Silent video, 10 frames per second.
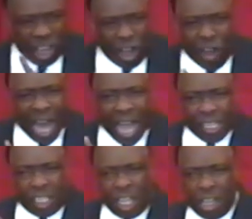And your
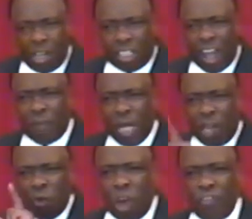ideas have been
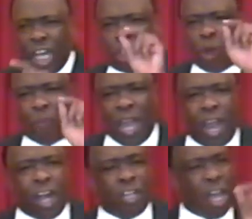the one that your
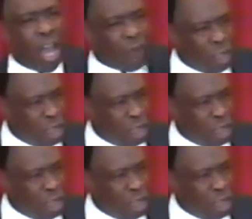parents have